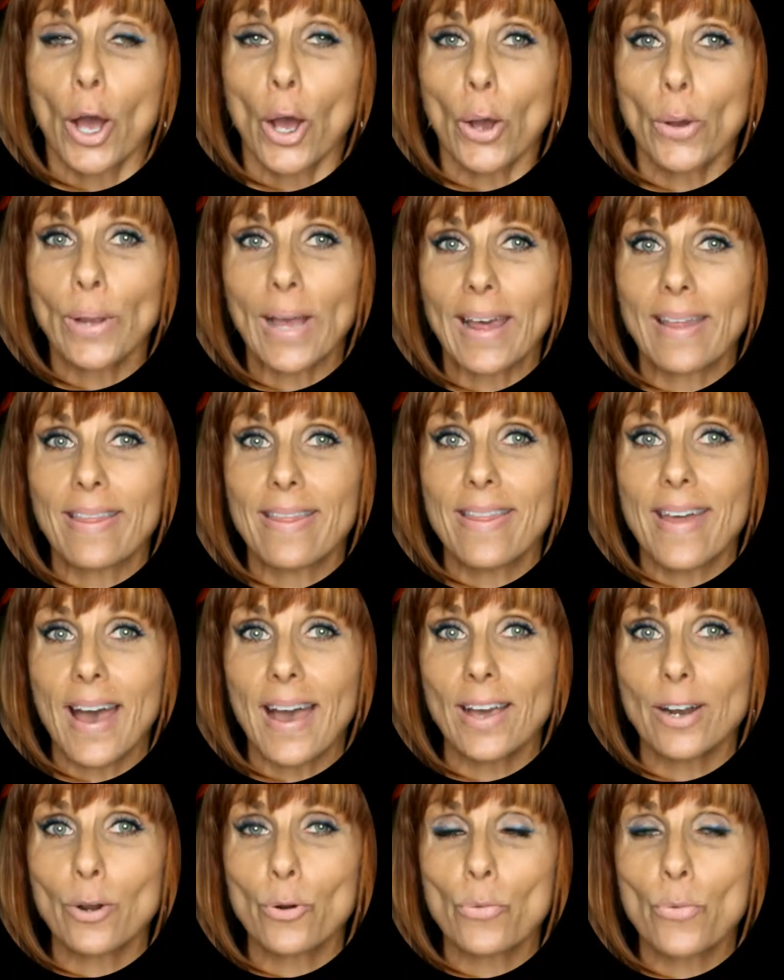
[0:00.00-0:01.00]
Okay,
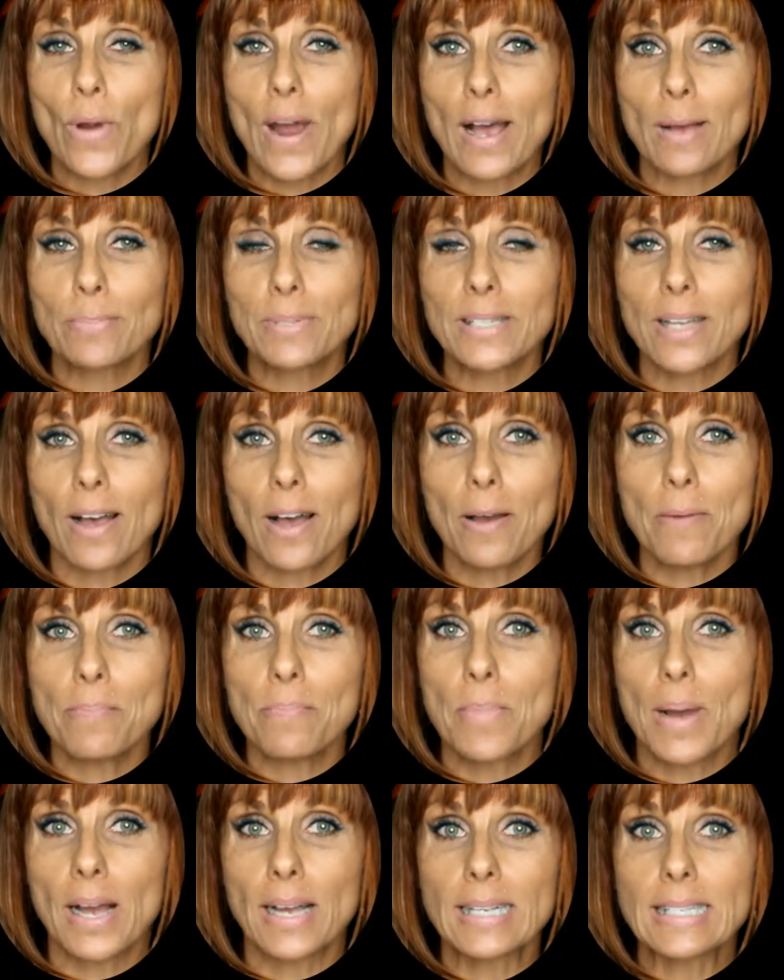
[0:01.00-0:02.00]
that wraps up
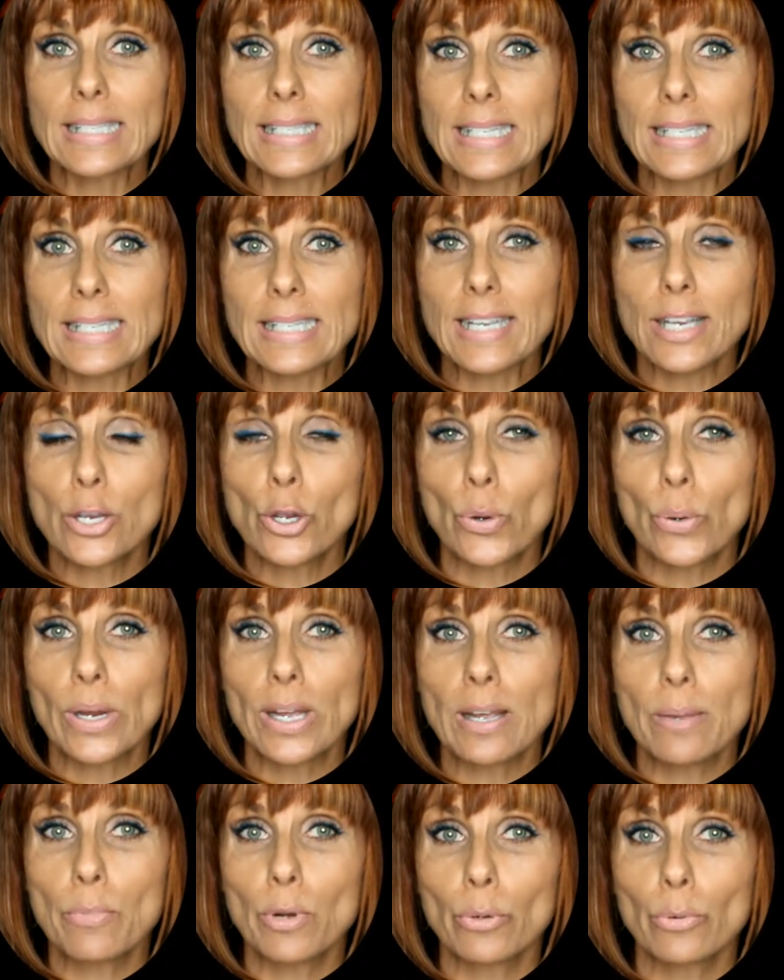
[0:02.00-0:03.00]
my CC
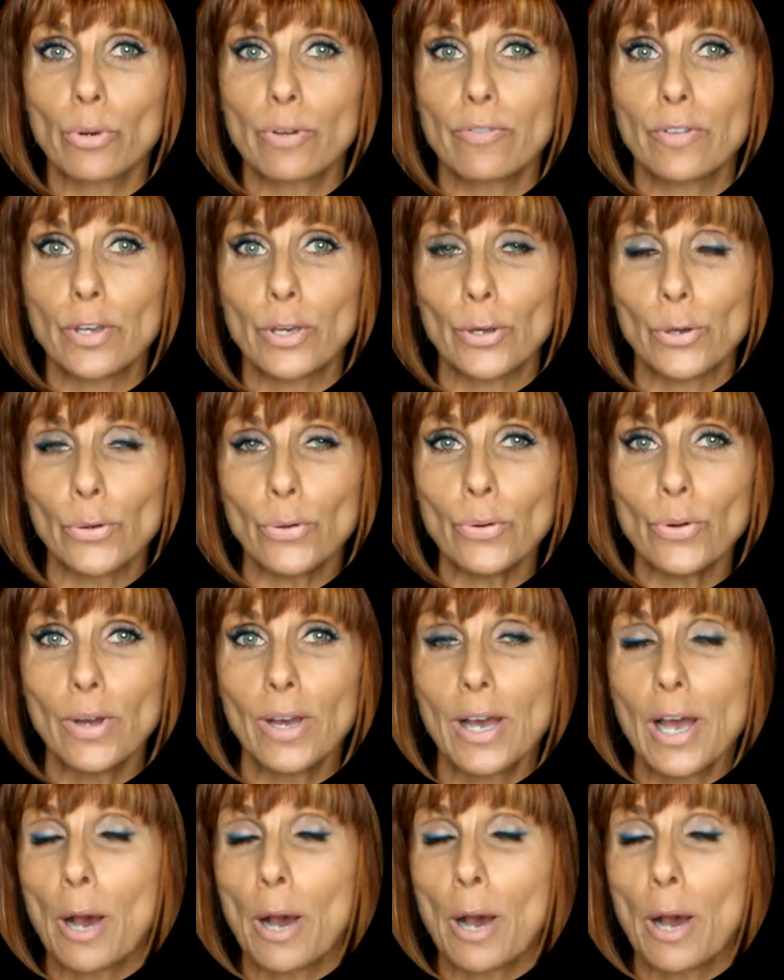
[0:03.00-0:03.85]
cream review,